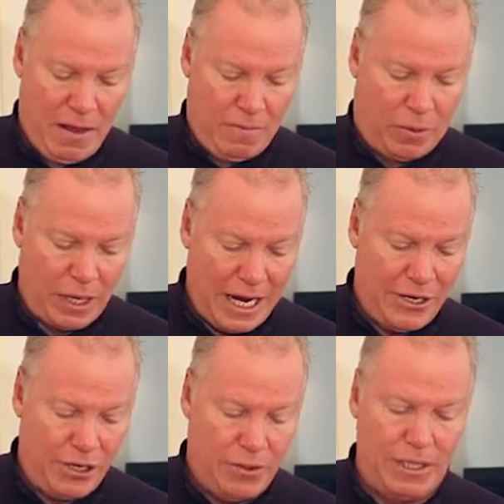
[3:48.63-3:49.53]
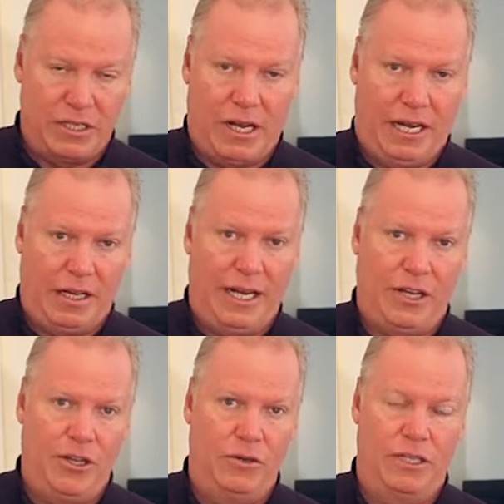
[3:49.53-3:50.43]
But what I do is I like
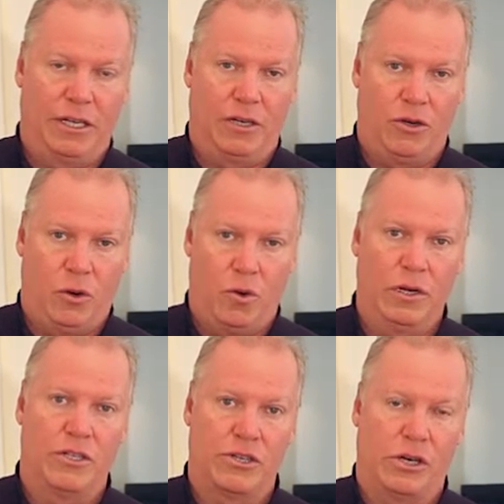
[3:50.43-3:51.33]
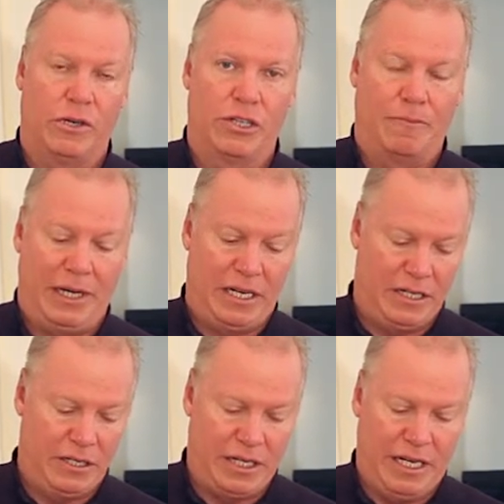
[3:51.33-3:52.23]
using cornstarch
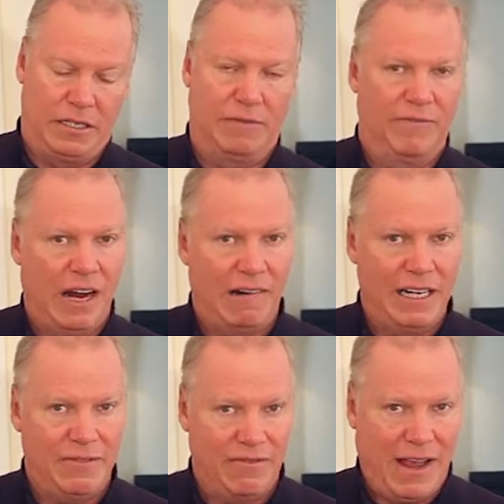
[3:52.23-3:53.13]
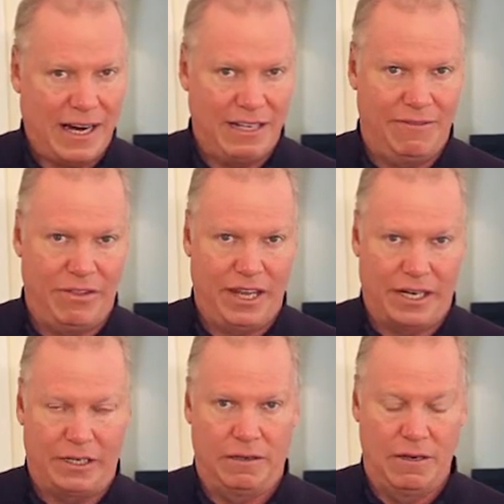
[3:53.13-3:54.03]
because it's a very effective
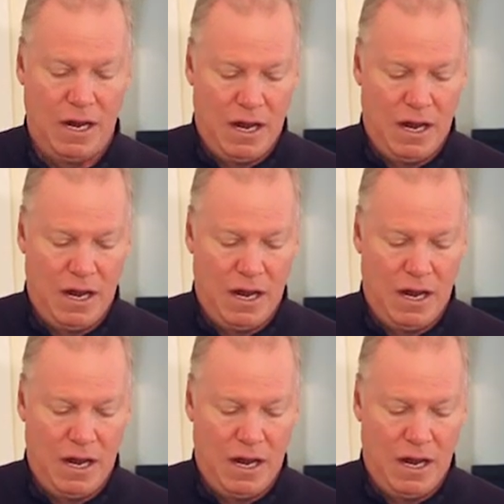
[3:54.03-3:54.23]
thickener,